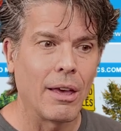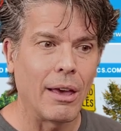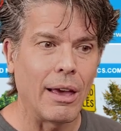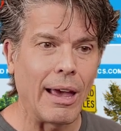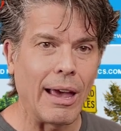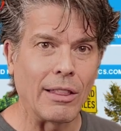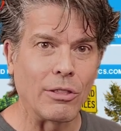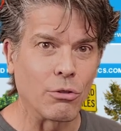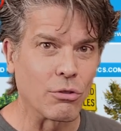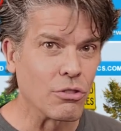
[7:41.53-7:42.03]

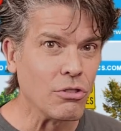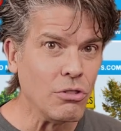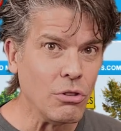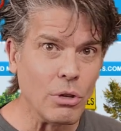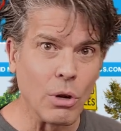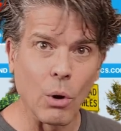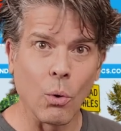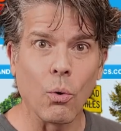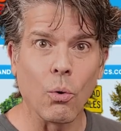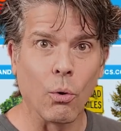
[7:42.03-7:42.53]
and there's
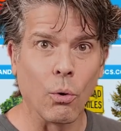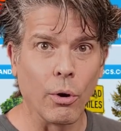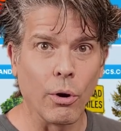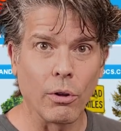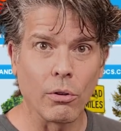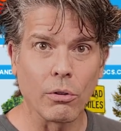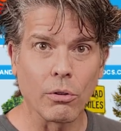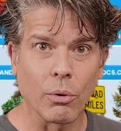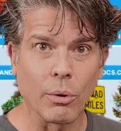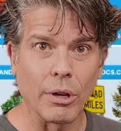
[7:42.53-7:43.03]
no
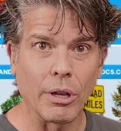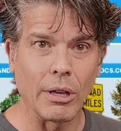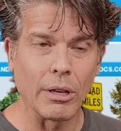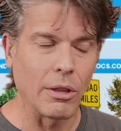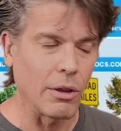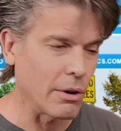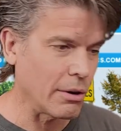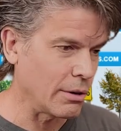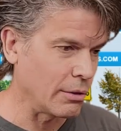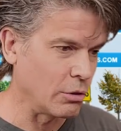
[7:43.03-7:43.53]
oil going in
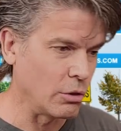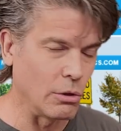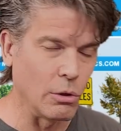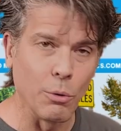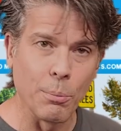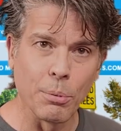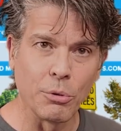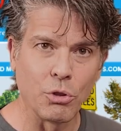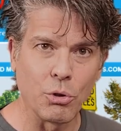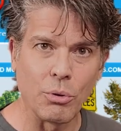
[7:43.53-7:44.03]
there
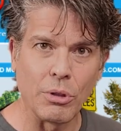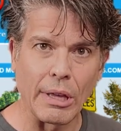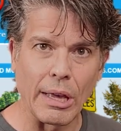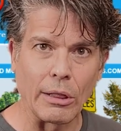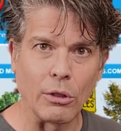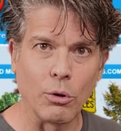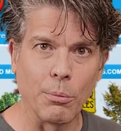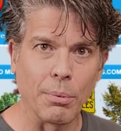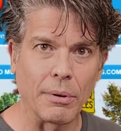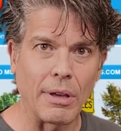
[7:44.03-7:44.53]
and doing
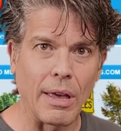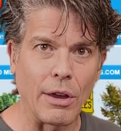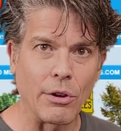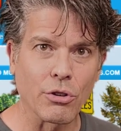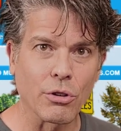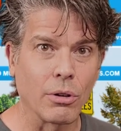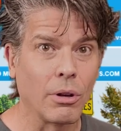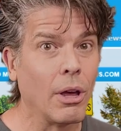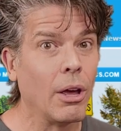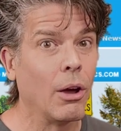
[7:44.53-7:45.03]
that
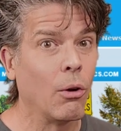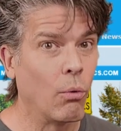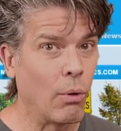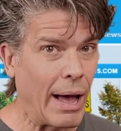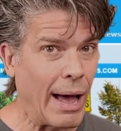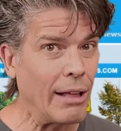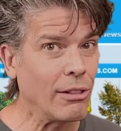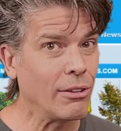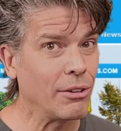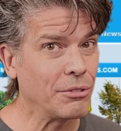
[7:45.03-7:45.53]
lubrication,
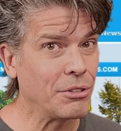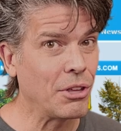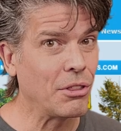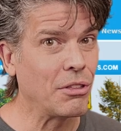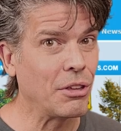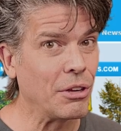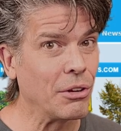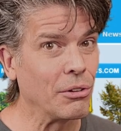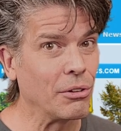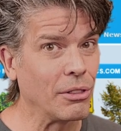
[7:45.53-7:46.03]
how long do you
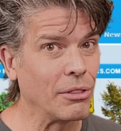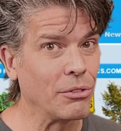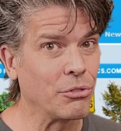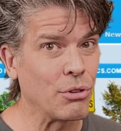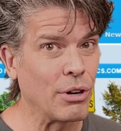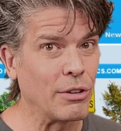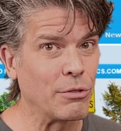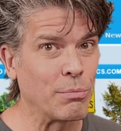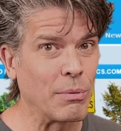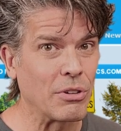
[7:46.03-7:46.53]
think your
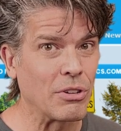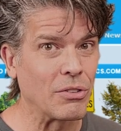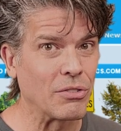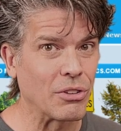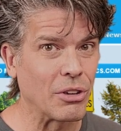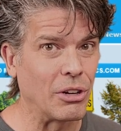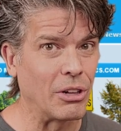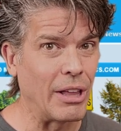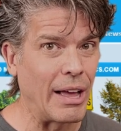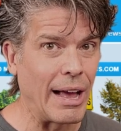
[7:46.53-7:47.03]
transmission's
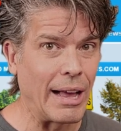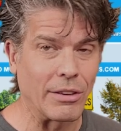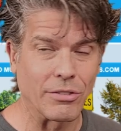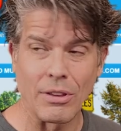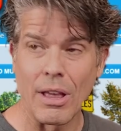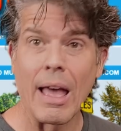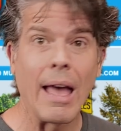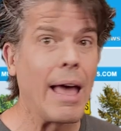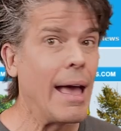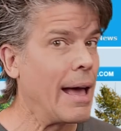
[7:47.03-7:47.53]
gonna
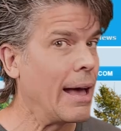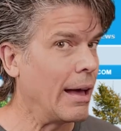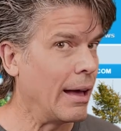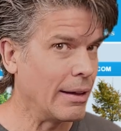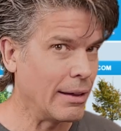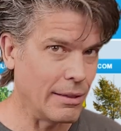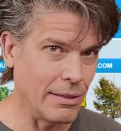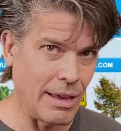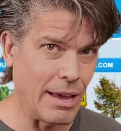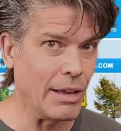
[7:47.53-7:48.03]
last?
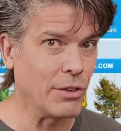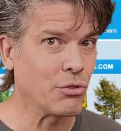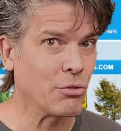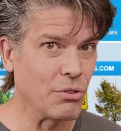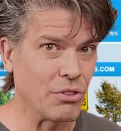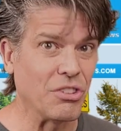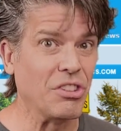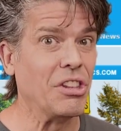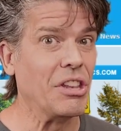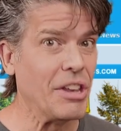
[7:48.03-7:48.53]
The
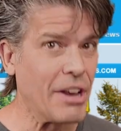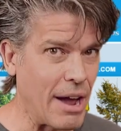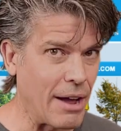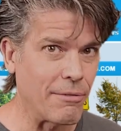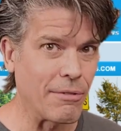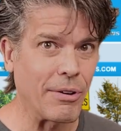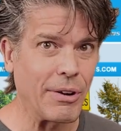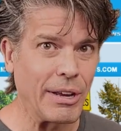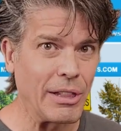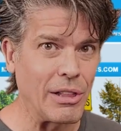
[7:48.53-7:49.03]
answer is
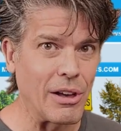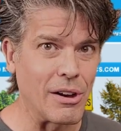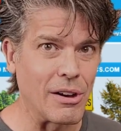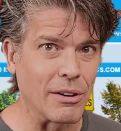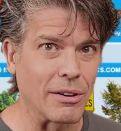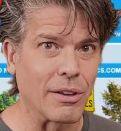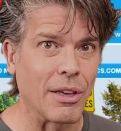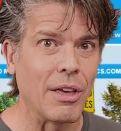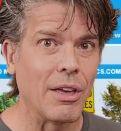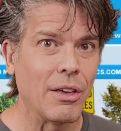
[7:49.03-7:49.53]
not very
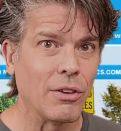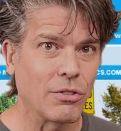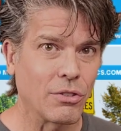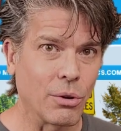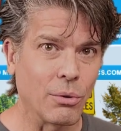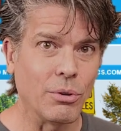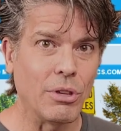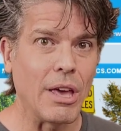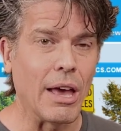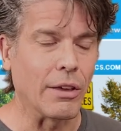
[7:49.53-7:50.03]
long.
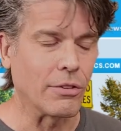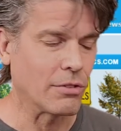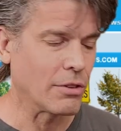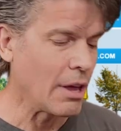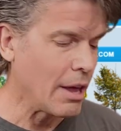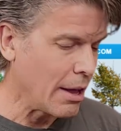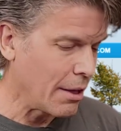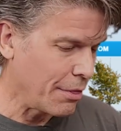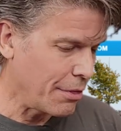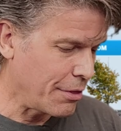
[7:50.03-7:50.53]
So yes,
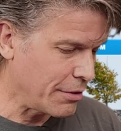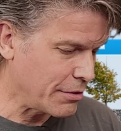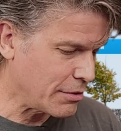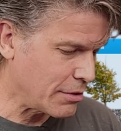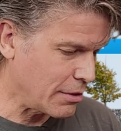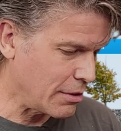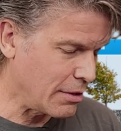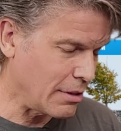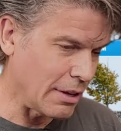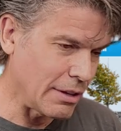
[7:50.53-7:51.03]

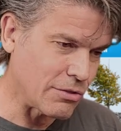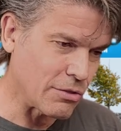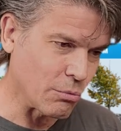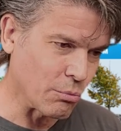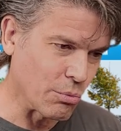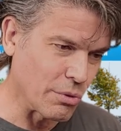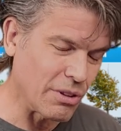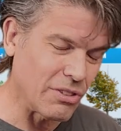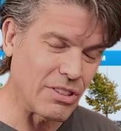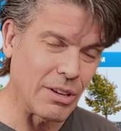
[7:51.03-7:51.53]

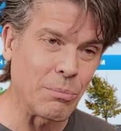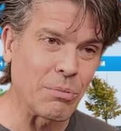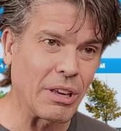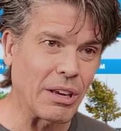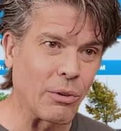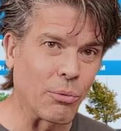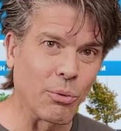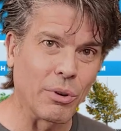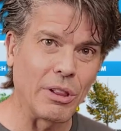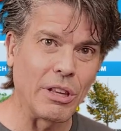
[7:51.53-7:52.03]
it seems
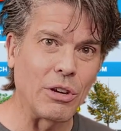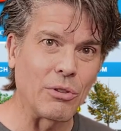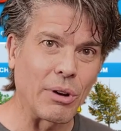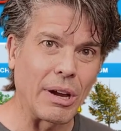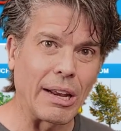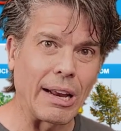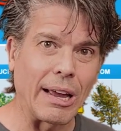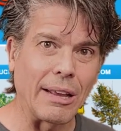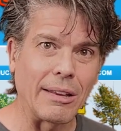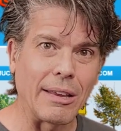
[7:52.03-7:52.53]
like a really
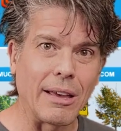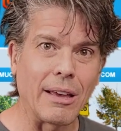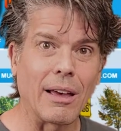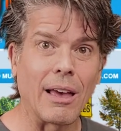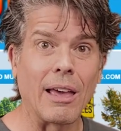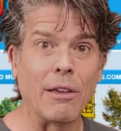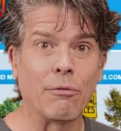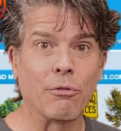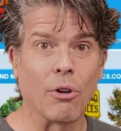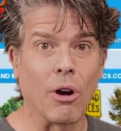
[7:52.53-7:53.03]
great idea,
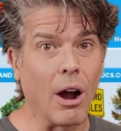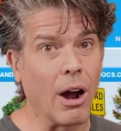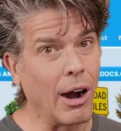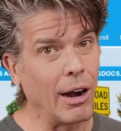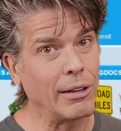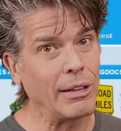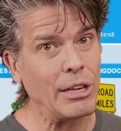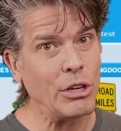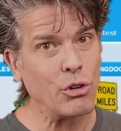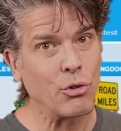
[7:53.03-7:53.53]
and for
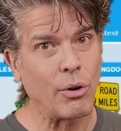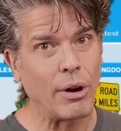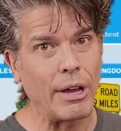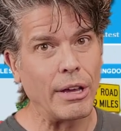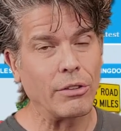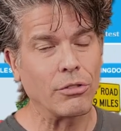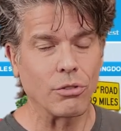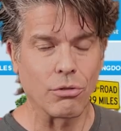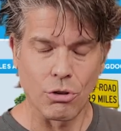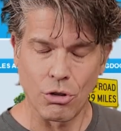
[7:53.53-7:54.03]
Harley
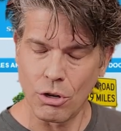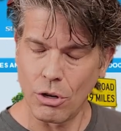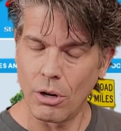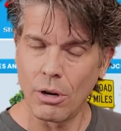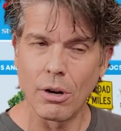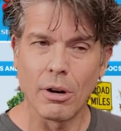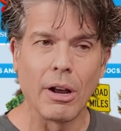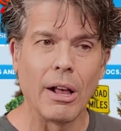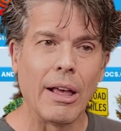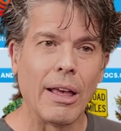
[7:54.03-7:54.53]
trikes,
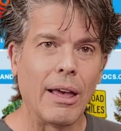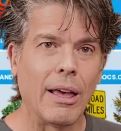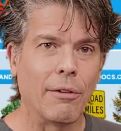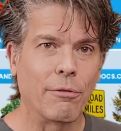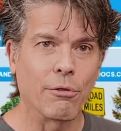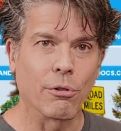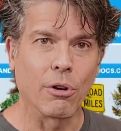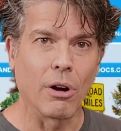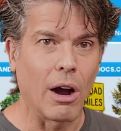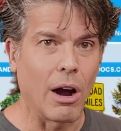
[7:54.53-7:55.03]
sure.
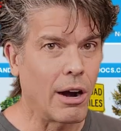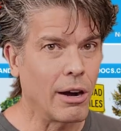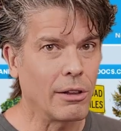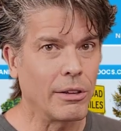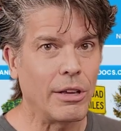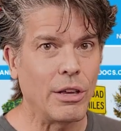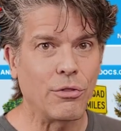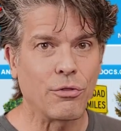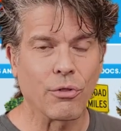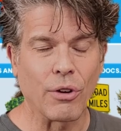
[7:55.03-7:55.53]
For
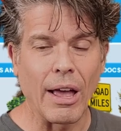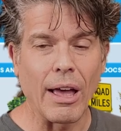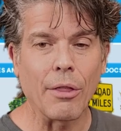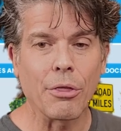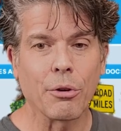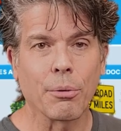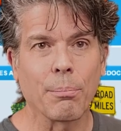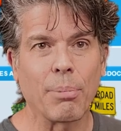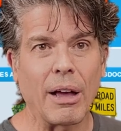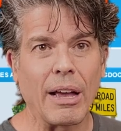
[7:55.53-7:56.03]
Harleys, for
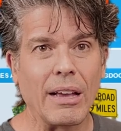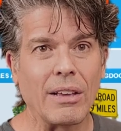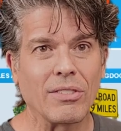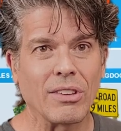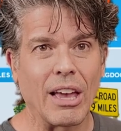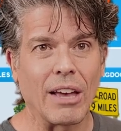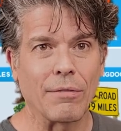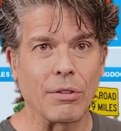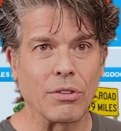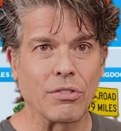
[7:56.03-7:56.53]
other bikes
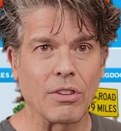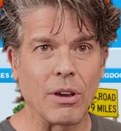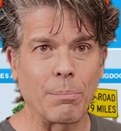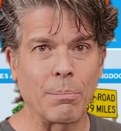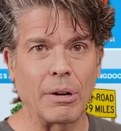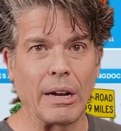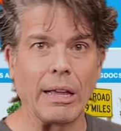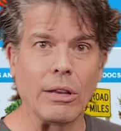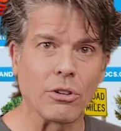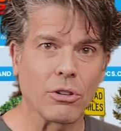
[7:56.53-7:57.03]
that have a
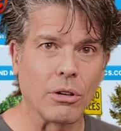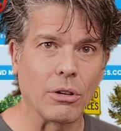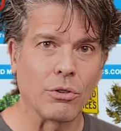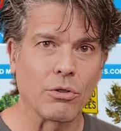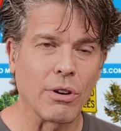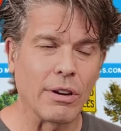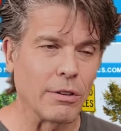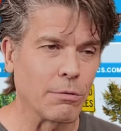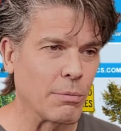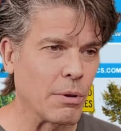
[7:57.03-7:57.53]
separate engine and
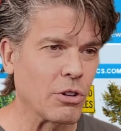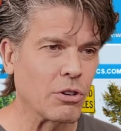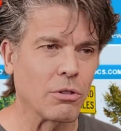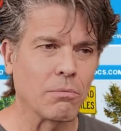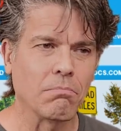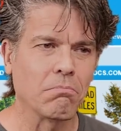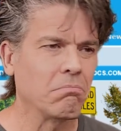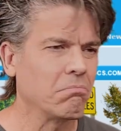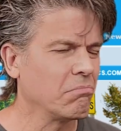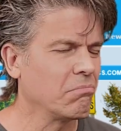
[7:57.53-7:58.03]

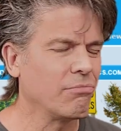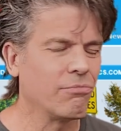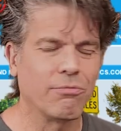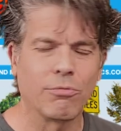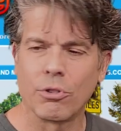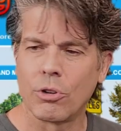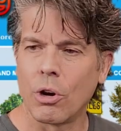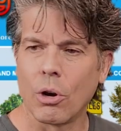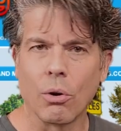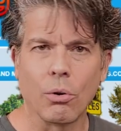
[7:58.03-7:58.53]
transmission,
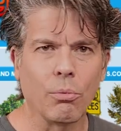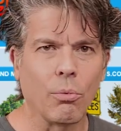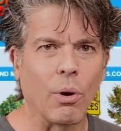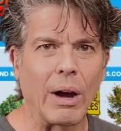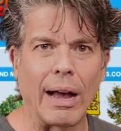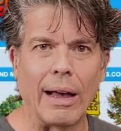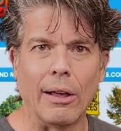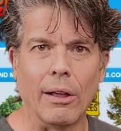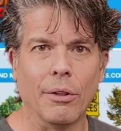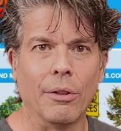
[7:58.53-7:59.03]
go
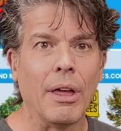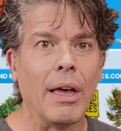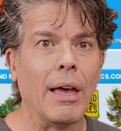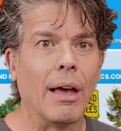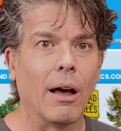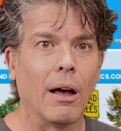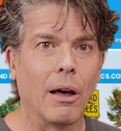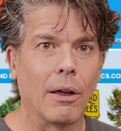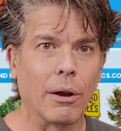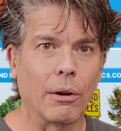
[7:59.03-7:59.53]
wild.
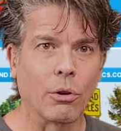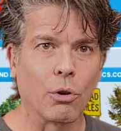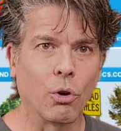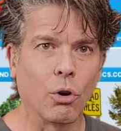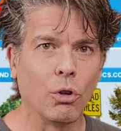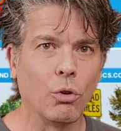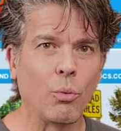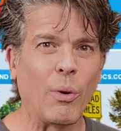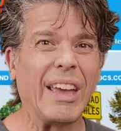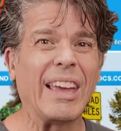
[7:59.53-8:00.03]
On a
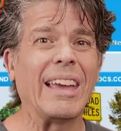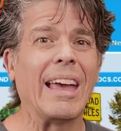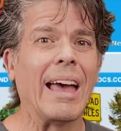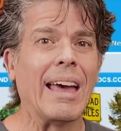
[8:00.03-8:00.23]
Goldwing,